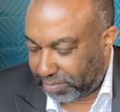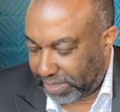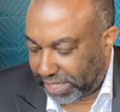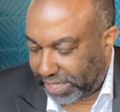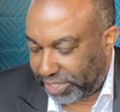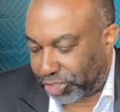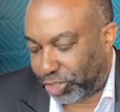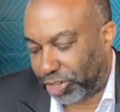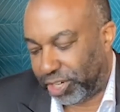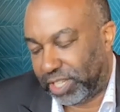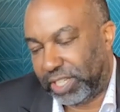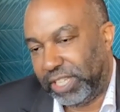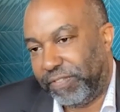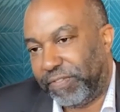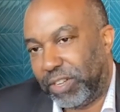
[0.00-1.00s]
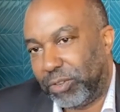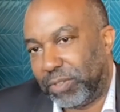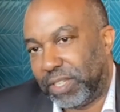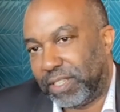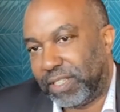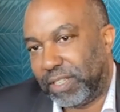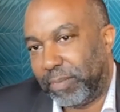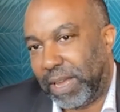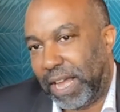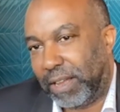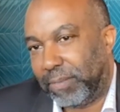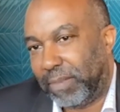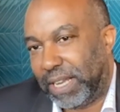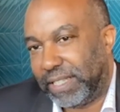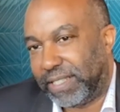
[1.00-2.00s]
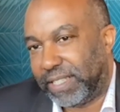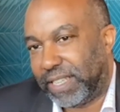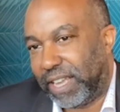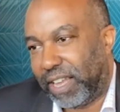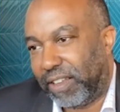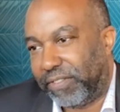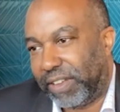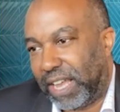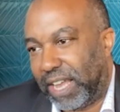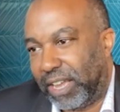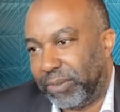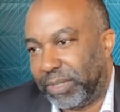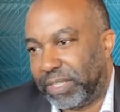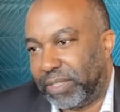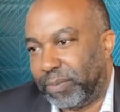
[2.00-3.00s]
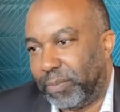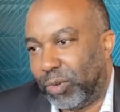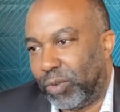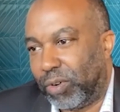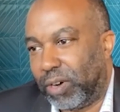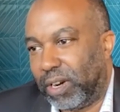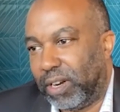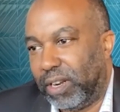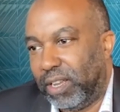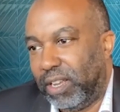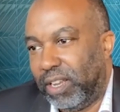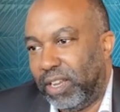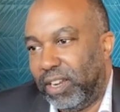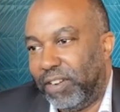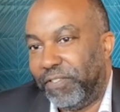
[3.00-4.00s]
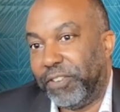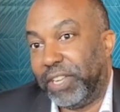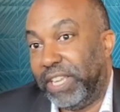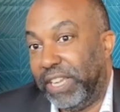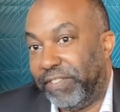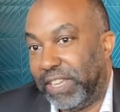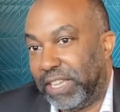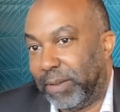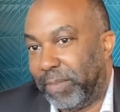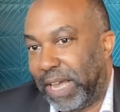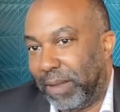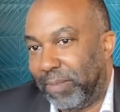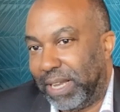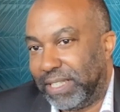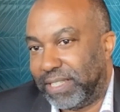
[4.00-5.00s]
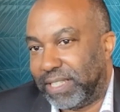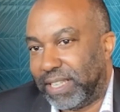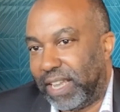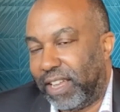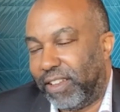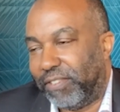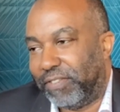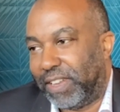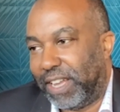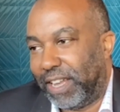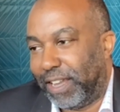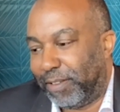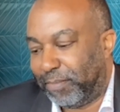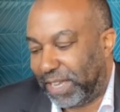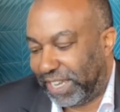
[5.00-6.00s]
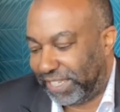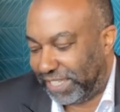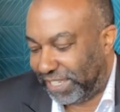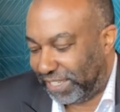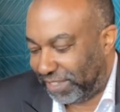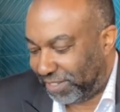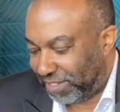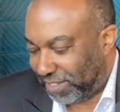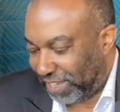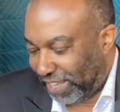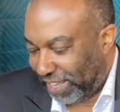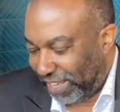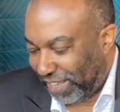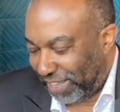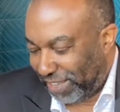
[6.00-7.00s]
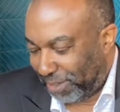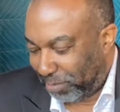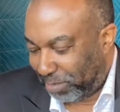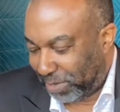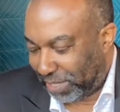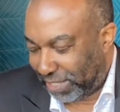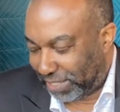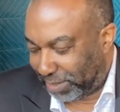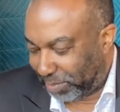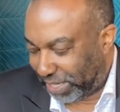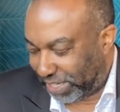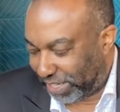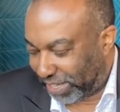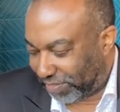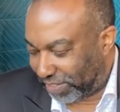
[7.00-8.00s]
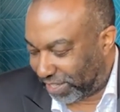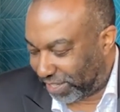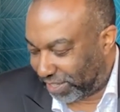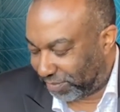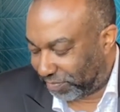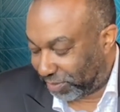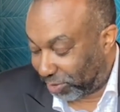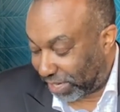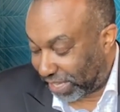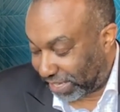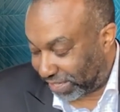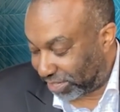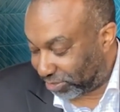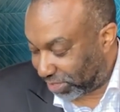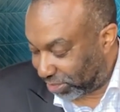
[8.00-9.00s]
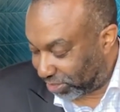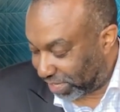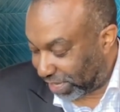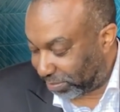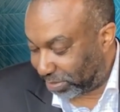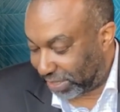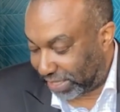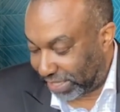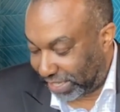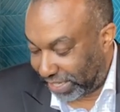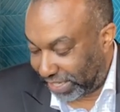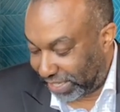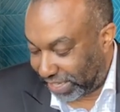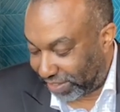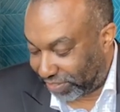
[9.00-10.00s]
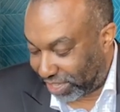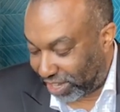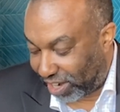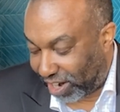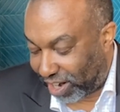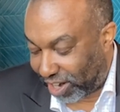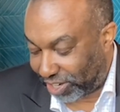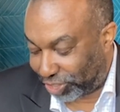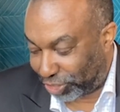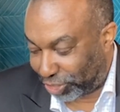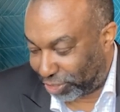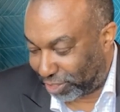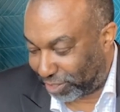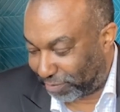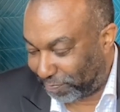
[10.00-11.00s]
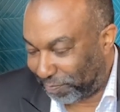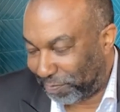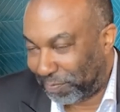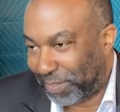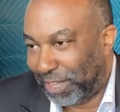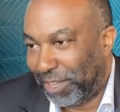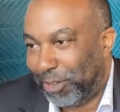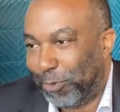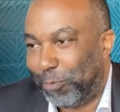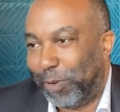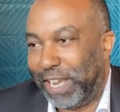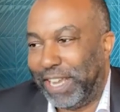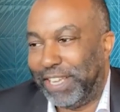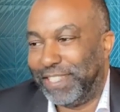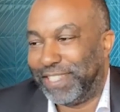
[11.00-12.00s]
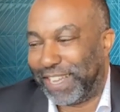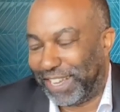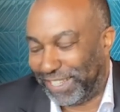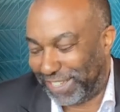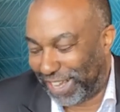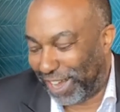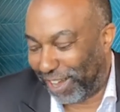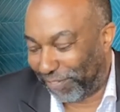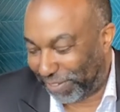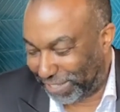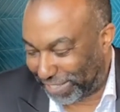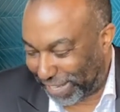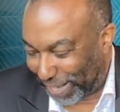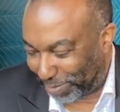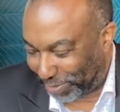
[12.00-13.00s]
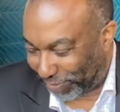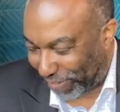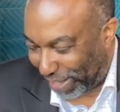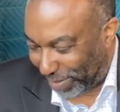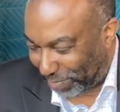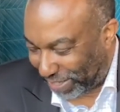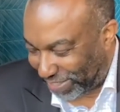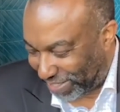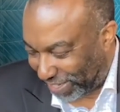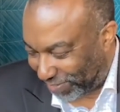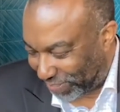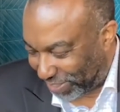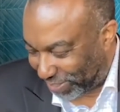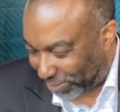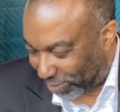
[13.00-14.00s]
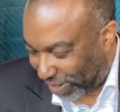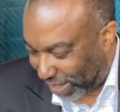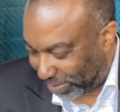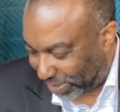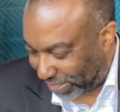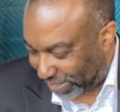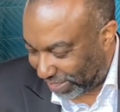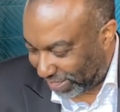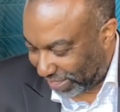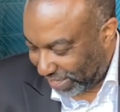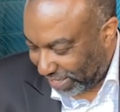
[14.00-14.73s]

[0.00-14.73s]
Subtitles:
internally focused about myself. I was more forgiving about myself. I didn't put as many of the, well, I don't know that I put any of the harsher ways I oftentimes find myself describing